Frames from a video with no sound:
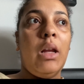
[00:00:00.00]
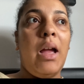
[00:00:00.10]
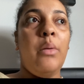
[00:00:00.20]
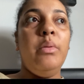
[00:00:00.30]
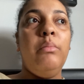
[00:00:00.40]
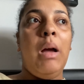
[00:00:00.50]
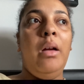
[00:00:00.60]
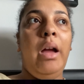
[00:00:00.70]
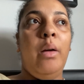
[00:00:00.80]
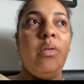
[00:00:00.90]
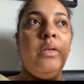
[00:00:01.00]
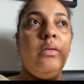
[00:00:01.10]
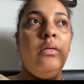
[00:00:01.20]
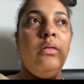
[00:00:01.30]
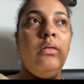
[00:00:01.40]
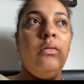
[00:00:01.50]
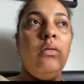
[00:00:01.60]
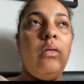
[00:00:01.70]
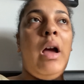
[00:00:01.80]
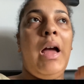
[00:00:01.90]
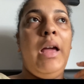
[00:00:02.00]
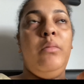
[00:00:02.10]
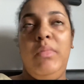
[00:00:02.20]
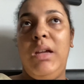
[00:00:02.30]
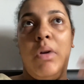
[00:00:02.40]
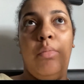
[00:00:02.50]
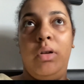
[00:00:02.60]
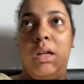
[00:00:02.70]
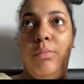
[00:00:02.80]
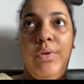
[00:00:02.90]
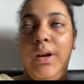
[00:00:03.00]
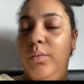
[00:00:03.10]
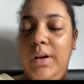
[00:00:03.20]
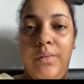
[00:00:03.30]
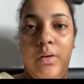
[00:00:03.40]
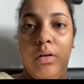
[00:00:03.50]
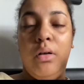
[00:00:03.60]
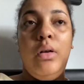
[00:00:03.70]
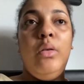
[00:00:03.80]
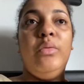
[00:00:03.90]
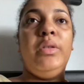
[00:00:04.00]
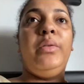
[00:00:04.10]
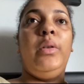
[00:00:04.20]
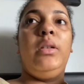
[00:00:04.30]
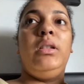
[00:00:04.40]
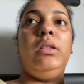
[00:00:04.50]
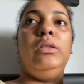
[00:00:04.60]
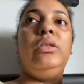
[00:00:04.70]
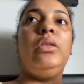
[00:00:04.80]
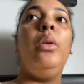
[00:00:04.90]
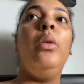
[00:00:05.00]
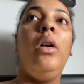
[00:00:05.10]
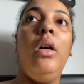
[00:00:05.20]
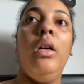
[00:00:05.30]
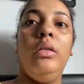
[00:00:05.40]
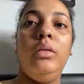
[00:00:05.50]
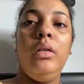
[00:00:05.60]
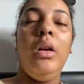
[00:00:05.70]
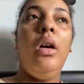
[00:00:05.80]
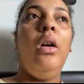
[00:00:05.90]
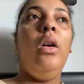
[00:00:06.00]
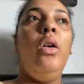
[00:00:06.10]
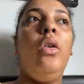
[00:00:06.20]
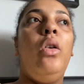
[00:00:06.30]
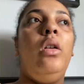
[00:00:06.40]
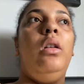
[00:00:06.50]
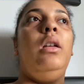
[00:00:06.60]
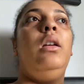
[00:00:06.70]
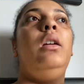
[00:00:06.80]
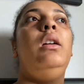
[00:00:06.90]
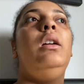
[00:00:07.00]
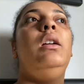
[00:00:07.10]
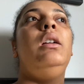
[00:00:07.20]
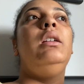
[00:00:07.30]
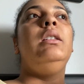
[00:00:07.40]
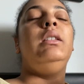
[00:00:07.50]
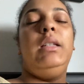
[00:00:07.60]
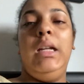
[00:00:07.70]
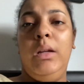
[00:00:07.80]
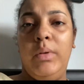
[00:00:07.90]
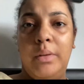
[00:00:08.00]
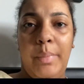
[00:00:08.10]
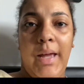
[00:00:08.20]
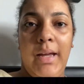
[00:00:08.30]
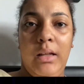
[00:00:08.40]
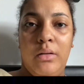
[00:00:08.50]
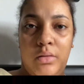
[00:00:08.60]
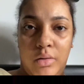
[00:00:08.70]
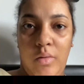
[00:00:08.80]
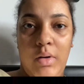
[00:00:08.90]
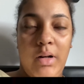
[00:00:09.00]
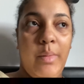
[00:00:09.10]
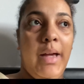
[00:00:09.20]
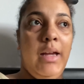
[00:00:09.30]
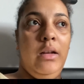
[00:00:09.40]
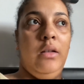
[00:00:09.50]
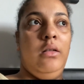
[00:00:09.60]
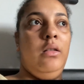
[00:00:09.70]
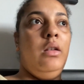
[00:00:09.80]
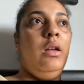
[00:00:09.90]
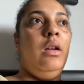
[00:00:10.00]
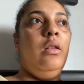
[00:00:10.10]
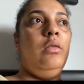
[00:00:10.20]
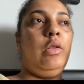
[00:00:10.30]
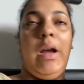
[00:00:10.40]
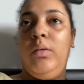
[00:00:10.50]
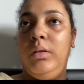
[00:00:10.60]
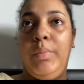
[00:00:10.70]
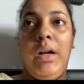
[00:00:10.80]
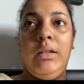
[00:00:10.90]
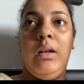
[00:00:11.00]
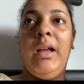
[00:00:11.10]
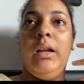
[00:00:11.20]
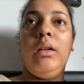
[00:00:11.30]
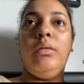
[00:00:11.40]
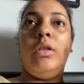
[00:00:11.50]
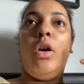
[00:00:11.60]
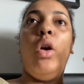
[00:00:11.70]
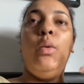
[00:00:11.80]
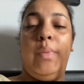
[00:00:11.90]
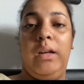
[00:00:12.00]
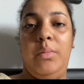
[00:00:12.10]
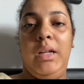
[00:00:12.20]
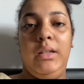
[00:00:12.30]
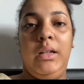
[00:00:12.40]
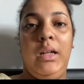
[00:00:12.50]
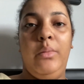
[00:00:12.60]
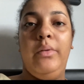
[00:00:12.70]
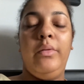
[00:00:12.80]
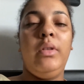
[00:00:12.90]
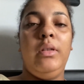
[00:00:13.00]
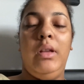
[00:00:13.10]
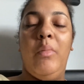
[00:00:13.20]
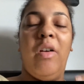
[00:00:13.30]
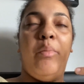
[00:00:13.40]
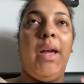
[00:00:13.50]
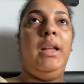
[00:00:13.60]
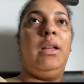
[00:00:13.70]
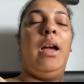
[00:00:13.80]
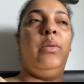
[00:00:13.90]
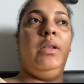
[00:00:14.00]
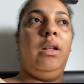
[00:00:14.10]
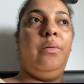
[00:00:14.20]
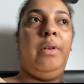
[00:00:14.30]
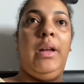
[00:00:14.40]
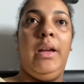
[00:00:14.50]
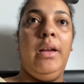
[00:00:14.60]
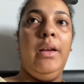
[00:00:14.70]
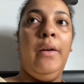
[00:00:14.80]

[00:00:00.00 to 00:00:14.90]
I was, my, I was, I, me, my body, brain, whatever, was focusing so hard on dealing with the pain and controlling the pain and trying not to pass out, like coping basically with the amount of pain that I was in every day.